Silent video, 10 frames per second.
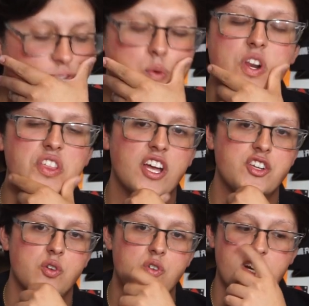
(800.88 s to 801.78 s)
What do you think I
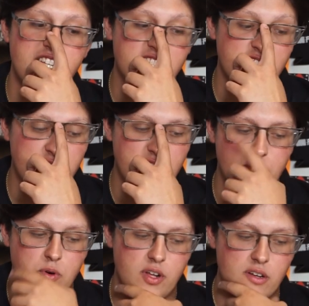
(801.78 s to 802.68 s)
should order at Texas
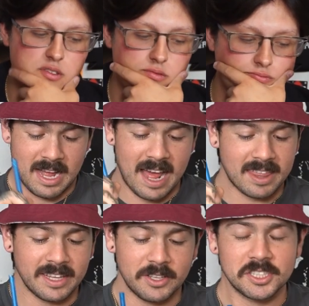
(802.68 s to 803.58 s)
Roadhouse? I
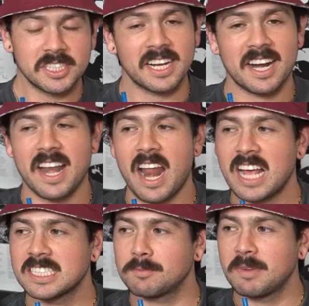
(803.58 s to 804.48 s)
think you should get a
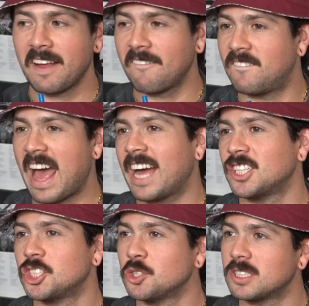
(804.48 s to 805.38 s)
nice, big, fat,
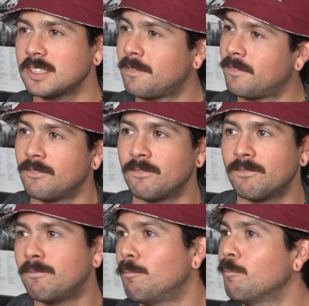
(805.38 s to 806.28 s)
juicy
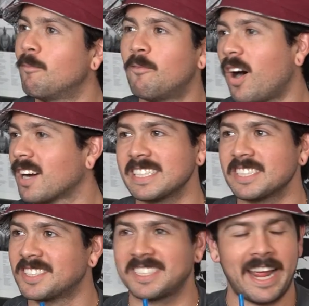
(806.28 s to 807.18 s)

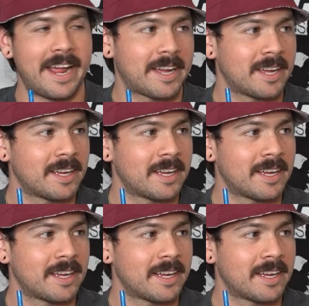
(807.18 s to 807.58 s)
fucking steak.